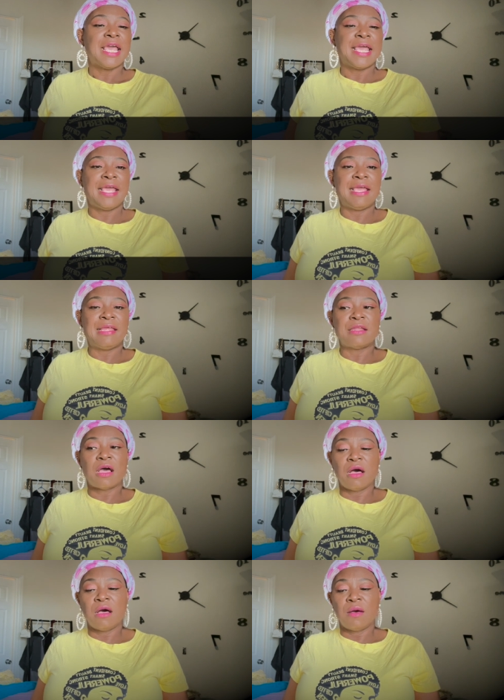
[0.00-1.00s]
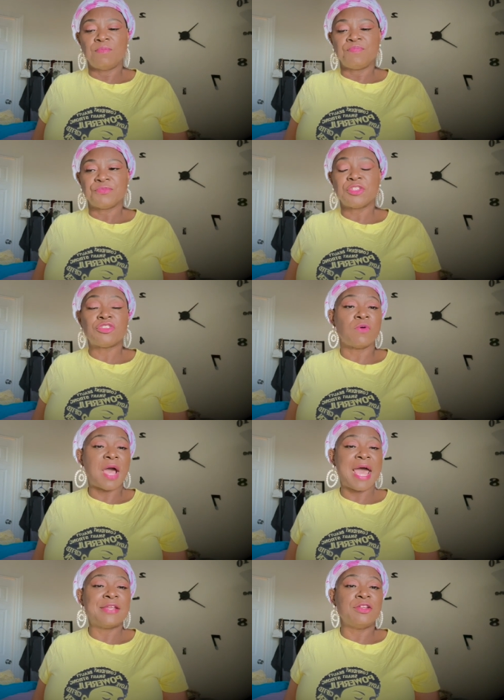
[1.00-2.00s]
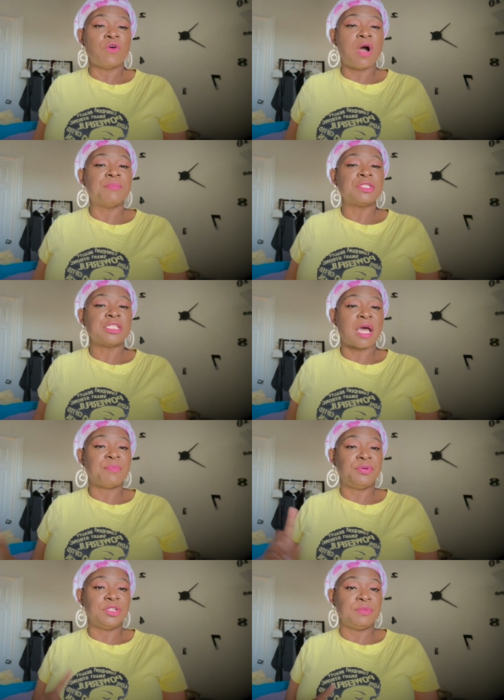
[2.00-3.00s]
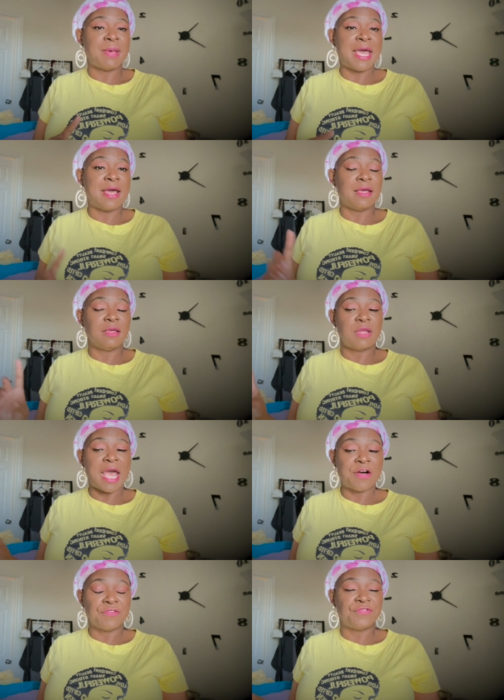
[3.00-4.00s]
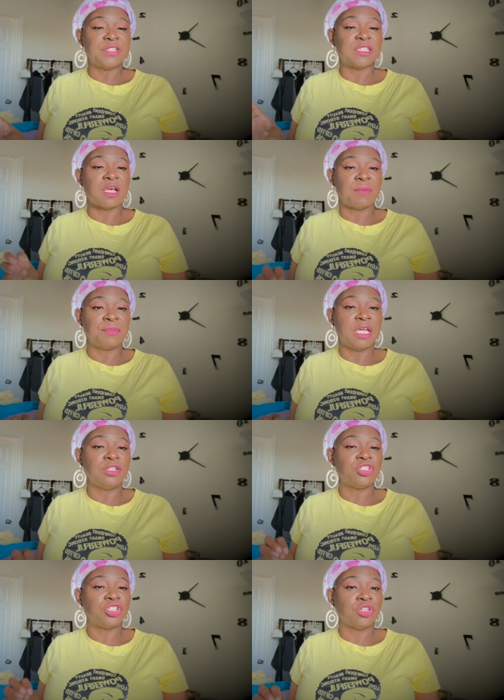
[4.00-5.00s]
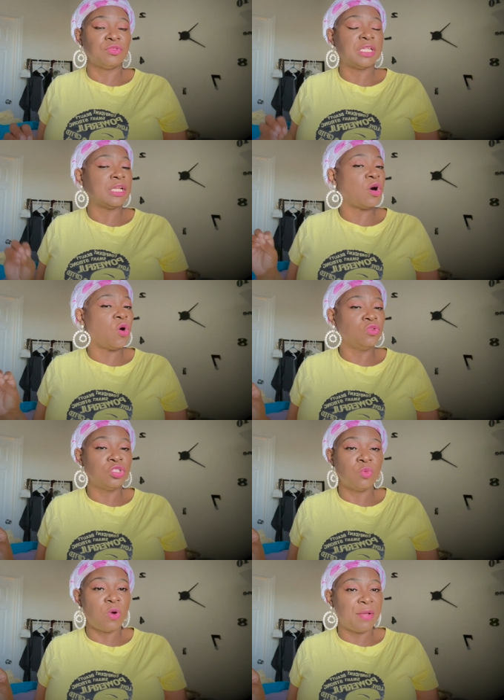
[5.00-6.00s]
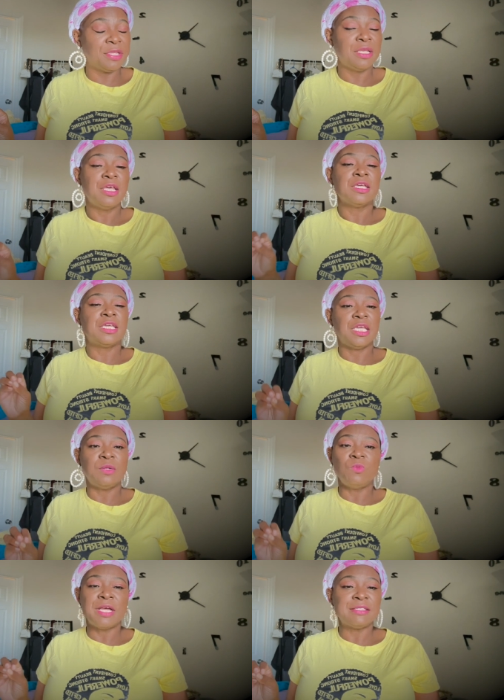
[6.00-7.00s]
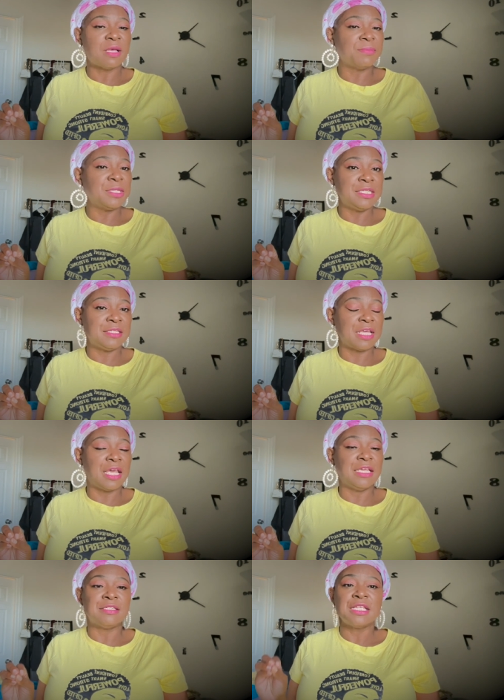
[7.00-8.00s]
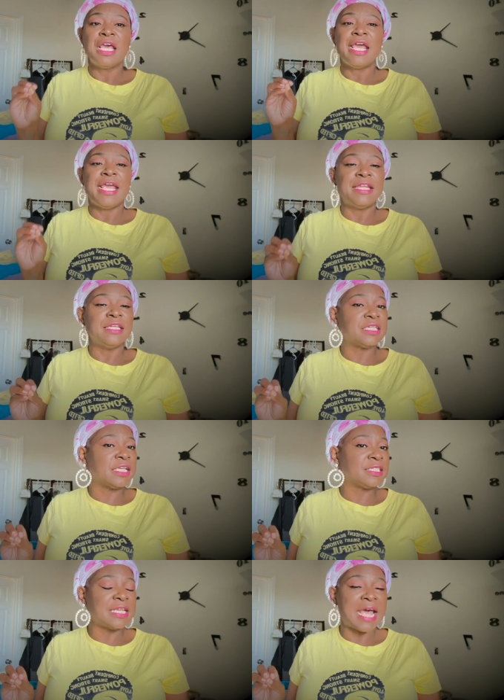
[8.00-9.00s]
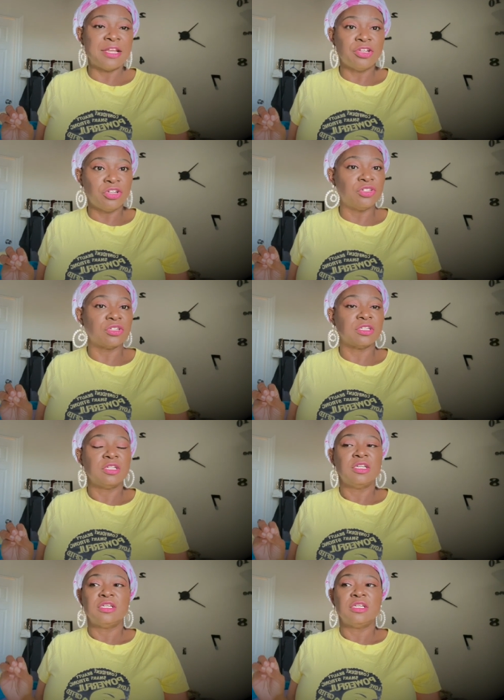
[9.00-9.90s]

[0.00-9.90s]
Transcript: And um, so I know I'm going to start putting my outfits up there to show that an older woman can wear some of these things and it does not look,